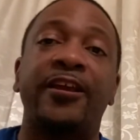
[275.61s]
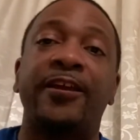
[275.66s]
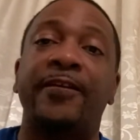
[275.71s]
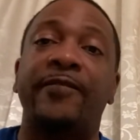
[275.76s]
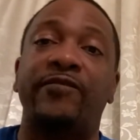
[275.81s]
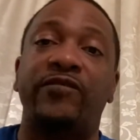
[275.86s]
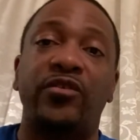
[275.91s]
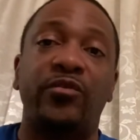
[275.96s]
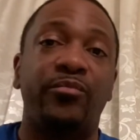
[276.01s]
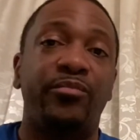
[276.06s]

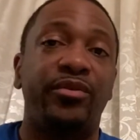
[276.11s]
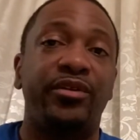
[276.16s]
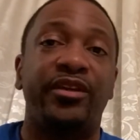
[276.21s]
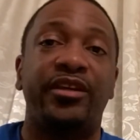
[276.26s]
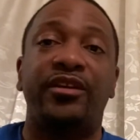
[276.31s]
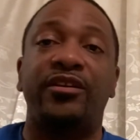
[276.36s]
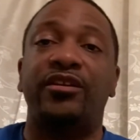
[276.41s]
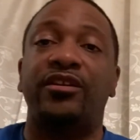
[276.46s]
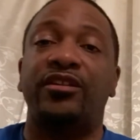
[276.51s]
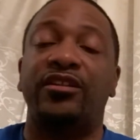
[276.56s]
if you're
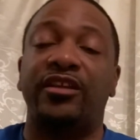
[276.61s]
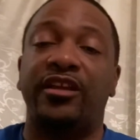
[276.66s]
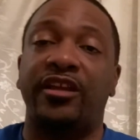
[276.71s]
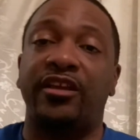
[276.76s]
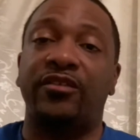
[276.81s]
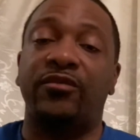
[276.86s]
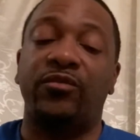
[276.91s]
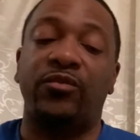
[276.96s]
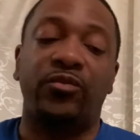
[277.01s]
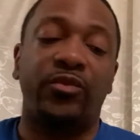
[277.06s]
playing, like
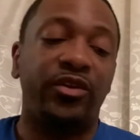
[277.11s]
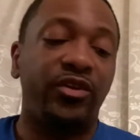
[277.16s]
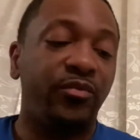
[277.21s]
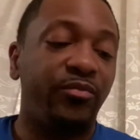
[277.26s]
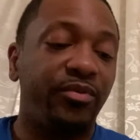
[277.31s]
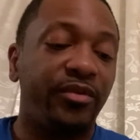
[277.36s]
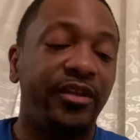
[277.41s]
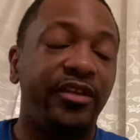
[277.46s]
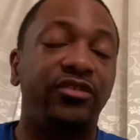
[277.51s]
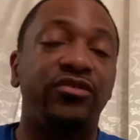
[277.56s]
when you
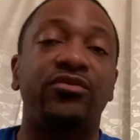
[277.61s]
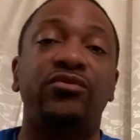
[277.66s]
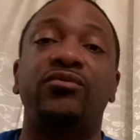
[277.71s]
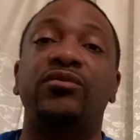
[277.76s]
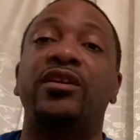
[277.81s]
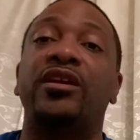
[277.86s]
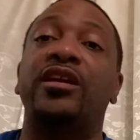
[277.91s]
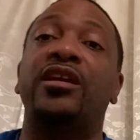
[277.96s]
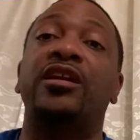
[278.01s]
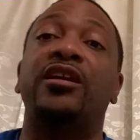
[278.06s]
play
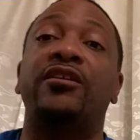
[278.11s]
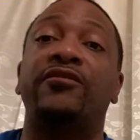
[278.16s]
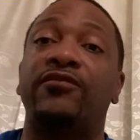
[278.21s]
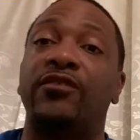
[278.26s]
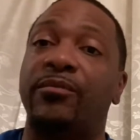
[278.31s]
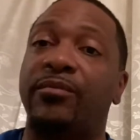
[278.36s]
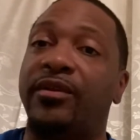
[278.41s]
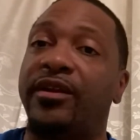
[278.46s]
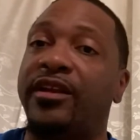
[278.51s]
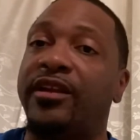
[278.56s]
2K, if you're
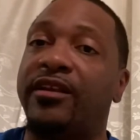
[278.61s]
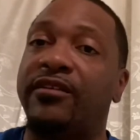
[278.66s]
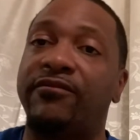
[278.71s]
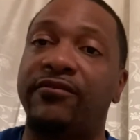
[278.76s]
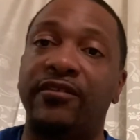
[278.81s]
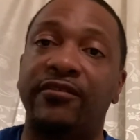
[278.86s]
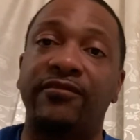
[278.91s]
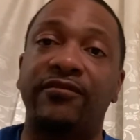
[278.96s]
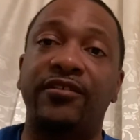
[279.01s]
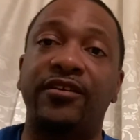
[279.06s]
playing it for
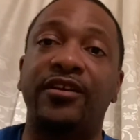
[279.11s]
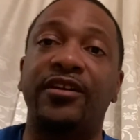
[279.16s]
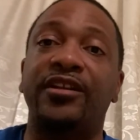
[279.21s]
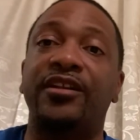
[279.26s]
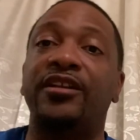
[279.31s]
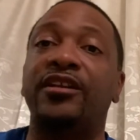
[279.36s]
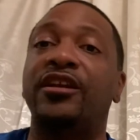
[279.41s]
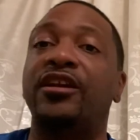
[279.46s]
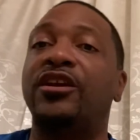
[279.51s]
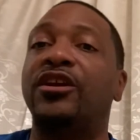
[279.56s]

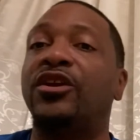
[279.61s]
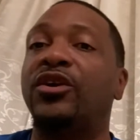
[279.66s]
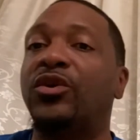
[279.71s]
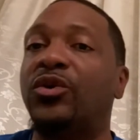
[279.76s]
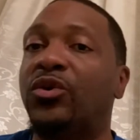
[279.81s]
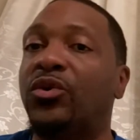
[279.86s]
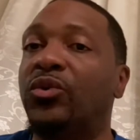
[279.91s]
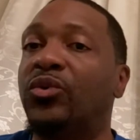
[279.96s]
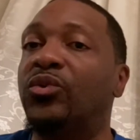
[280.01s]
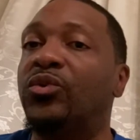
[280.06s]
fun,
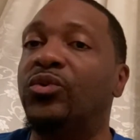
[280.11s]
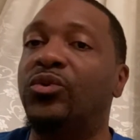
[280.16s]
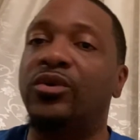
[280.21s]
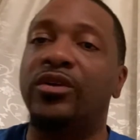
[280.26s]
cool.